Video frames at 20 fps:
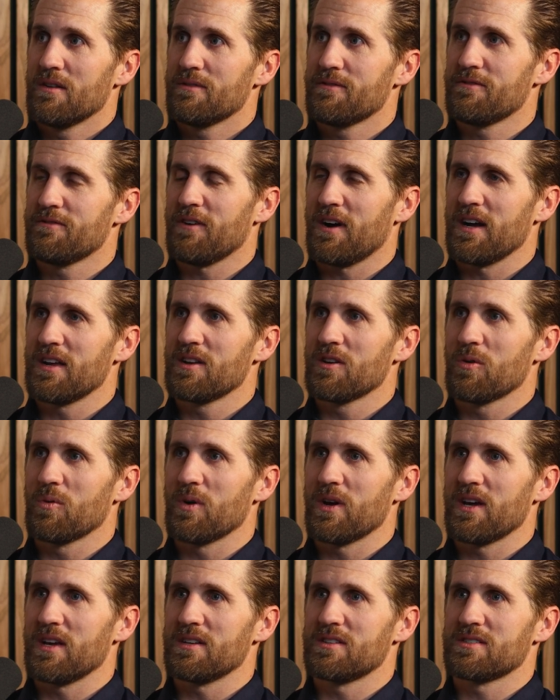find a
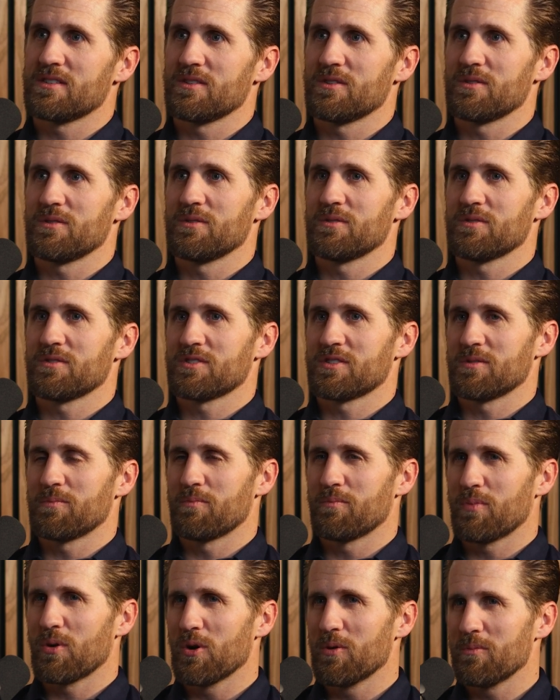way to
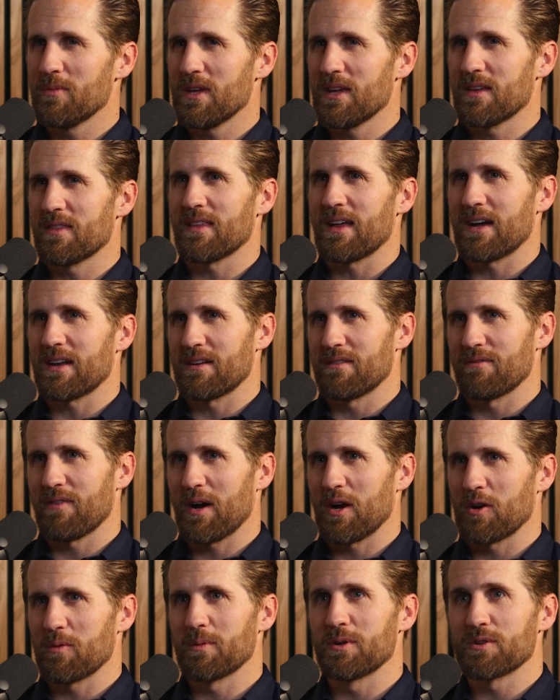put me in that
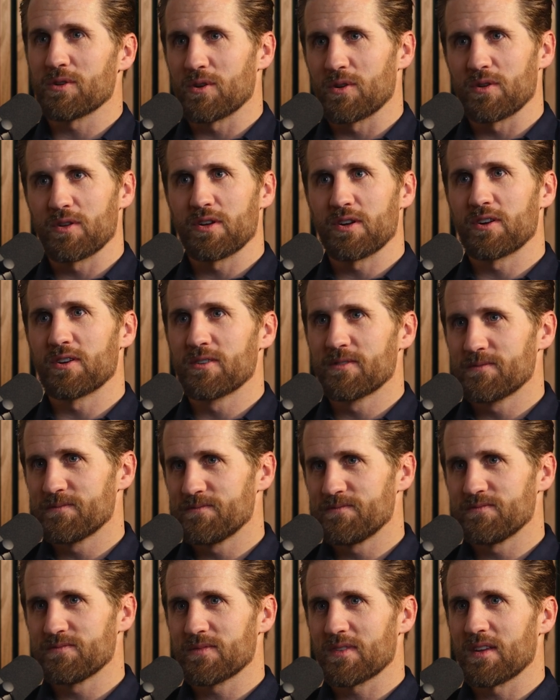environment earlier.
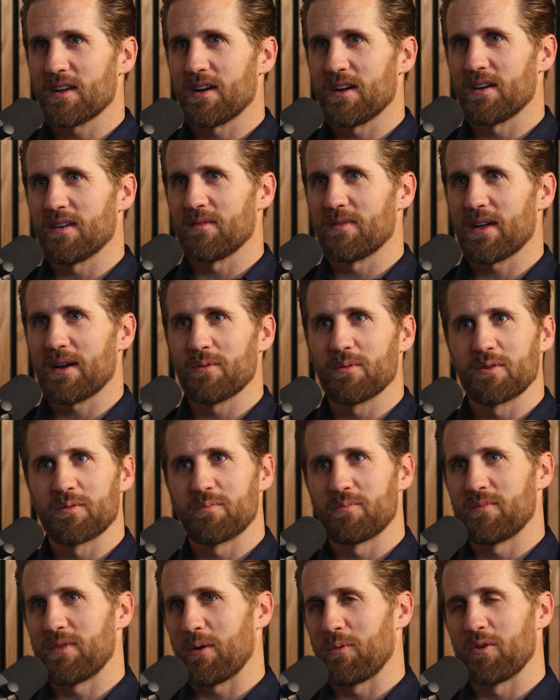That
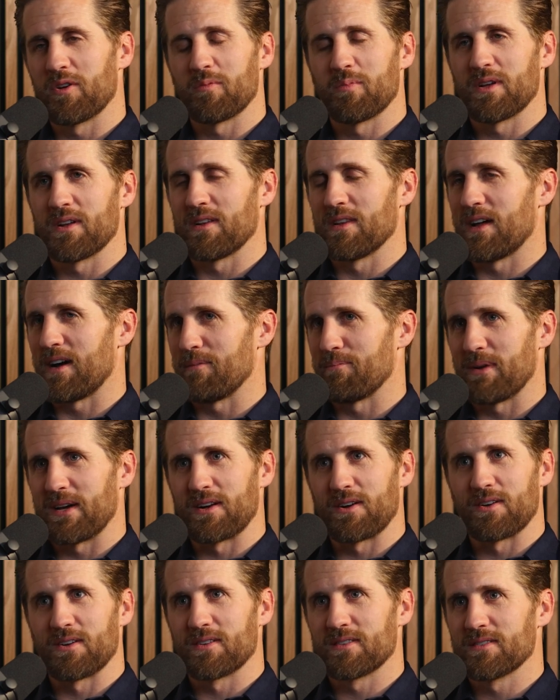would have been a lot
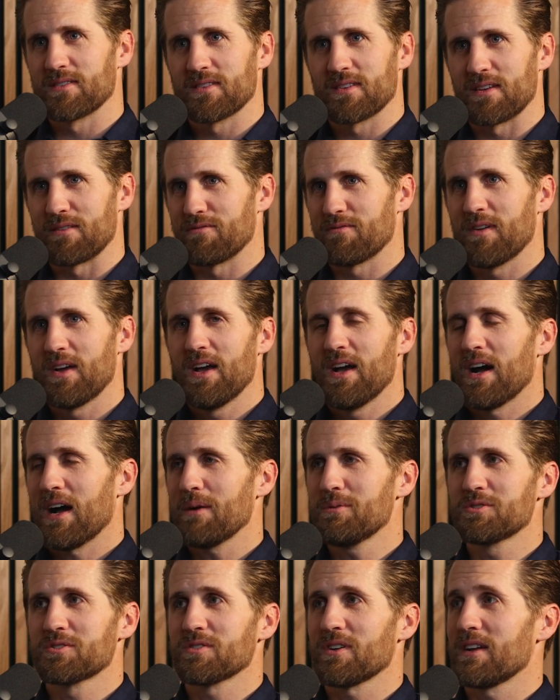better than
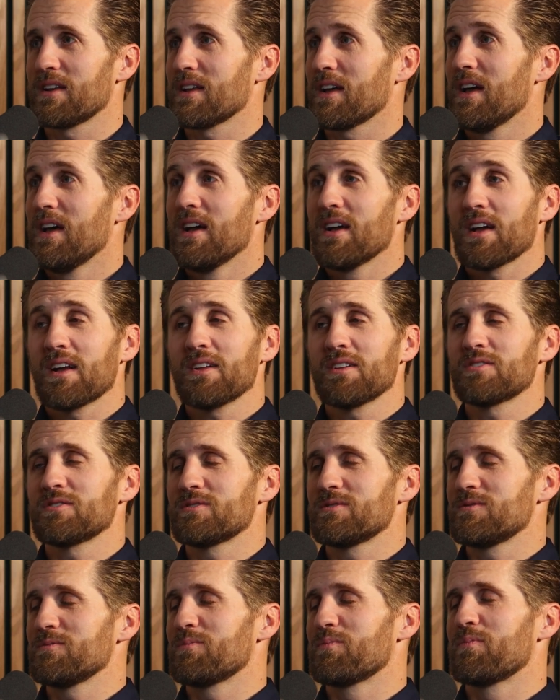I was trying to.
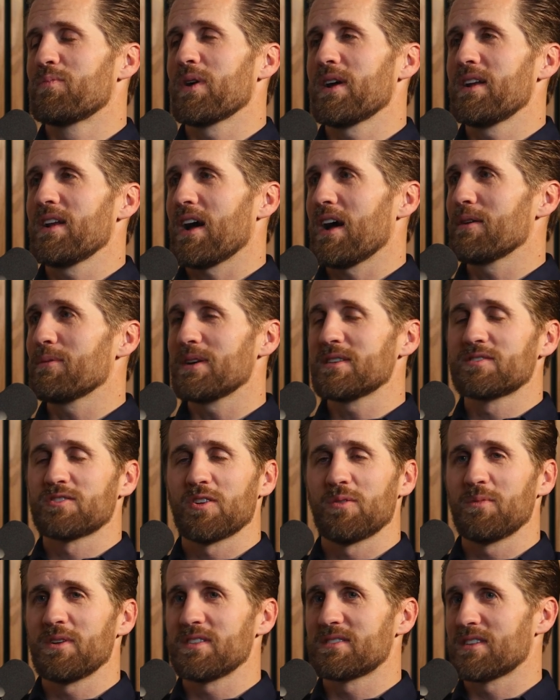Braiden, I read
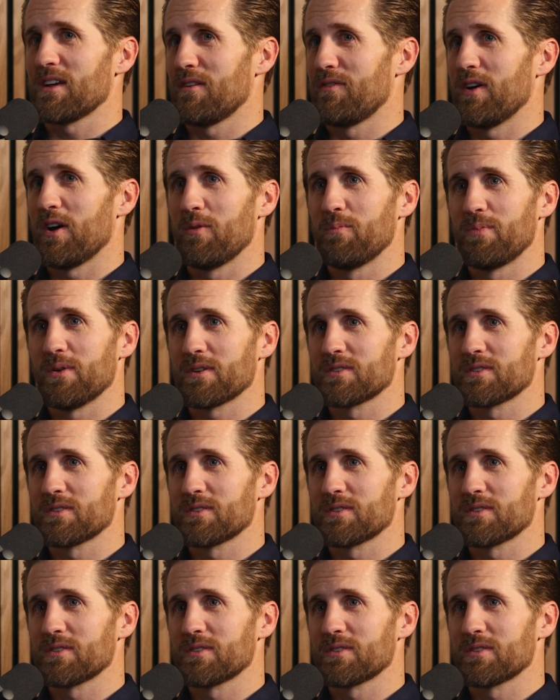so many self-help